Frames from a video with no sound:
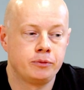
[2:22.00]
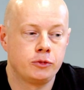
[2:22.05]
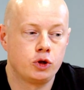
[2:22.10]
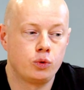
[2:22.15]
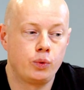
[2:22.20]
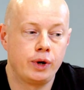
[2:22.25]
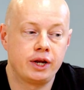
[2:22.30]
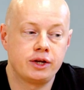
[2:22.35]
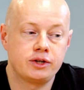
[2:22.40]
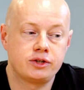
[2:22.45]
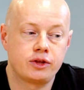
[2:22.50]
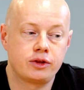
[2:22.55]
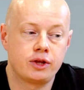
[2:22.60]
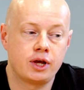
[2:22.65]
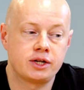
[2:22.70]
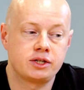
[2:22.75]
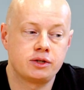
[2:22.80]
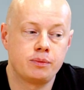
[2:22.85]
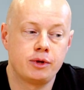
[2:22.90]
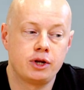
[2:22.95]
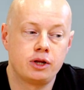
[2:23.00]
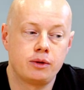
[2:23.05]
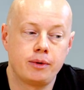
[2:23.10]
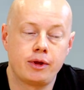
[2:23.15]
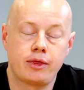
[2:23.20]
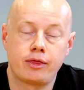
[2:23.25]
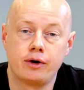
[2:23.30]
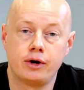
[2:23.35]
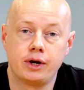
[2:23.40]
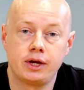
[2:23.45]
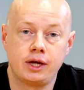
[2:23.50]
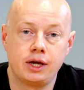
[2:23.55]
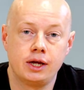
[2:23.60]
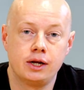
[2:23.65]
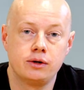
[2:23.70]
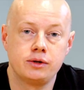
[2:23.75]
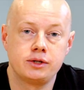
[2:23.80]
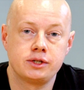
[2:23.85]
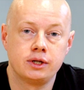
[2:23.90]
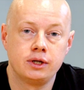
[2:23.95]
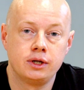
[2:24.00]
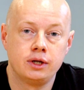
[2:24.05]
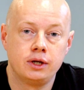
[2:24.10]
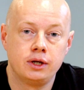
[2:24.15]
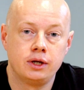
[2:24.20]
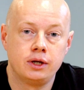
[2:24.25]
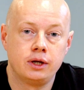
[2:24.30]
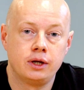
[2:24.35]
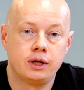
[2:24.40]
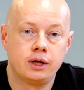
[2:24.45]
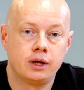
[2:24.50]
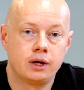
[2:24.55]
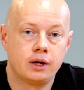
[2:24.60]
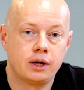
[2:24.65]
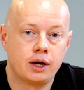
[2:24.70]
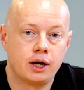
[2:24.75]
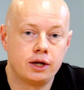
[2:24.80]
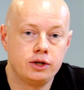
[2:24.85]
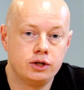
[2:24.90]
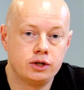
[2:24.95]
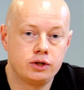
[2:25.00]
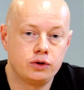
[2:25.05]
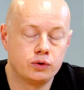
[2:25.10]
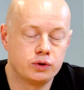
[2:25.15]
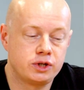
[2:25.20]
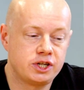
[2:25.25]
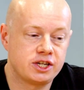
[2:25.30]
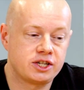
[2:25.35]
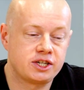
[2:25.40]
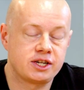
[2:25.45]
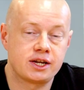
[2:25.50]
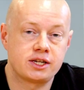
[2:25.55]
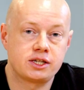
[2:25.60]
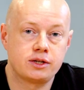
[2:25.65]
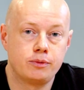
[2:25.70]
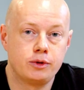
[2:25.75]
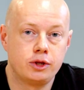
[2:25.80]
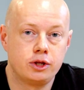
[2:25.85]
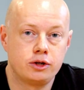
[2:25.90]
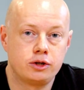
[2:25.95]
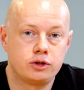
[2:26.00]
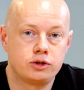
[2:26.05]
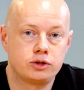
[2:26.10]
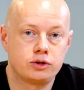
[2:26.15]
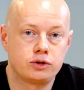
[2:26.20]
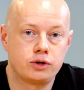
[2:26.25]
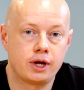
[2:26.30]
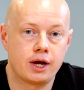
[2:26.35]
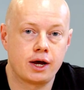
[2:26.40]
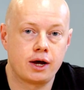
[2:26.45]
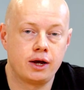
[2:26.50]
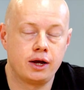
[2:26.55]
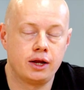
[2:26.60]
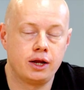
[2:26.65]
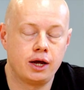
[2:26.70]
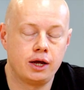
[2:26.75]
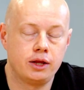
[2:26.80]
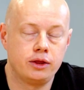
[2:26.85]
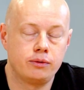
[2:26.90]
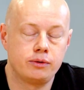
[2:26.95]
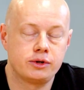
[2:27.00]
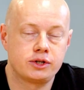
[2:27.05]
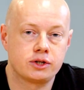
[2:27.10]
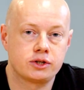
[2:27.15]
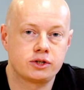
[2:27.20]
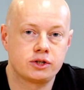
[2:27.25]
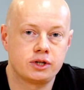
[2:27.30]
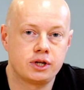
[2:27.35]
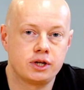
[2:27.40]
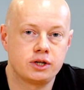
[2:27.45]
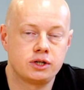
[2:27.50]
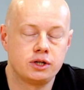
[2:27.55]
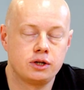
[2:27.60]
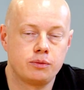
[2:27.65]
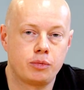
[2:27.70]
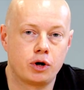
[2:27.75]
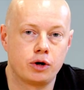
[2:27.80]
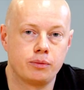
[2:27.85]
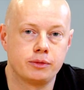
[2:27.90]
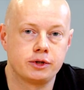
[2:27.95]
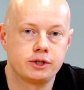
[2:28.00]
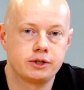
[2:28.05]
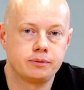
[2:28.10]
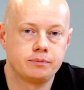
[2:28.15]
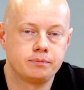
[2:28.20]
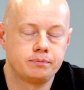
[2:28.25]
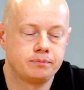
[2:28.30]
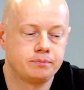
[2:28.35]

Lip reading: Their weight is estimated to be 30 kilos, and you go to assess them in the resuscitation department.